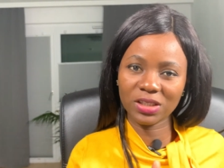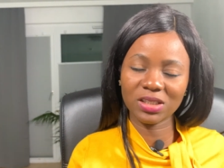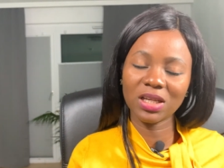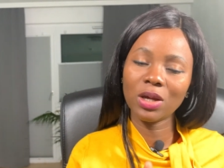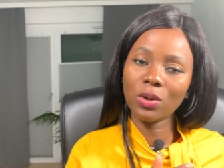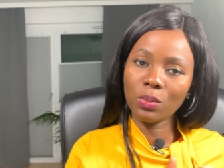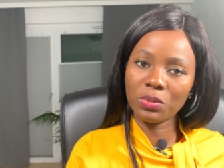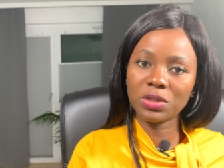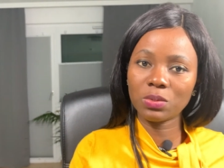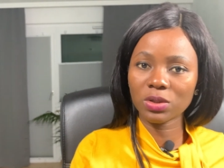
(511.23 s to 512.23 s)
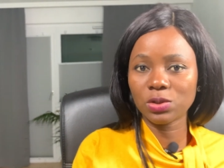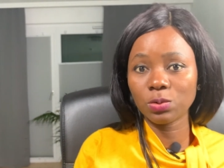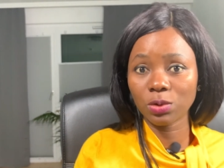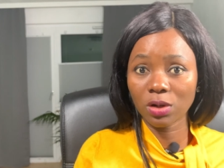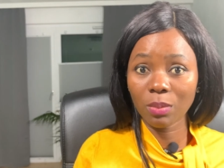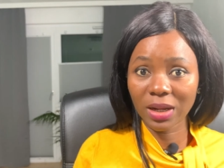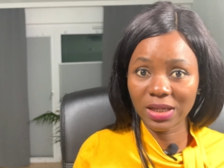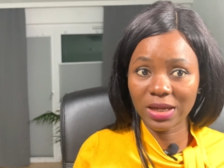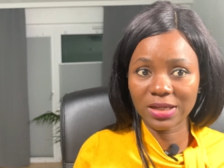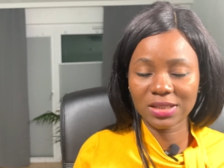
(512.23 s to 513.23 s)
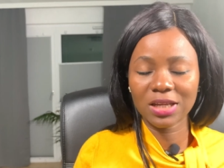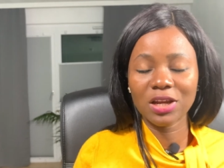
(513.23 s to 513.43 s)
it with what you would normally get.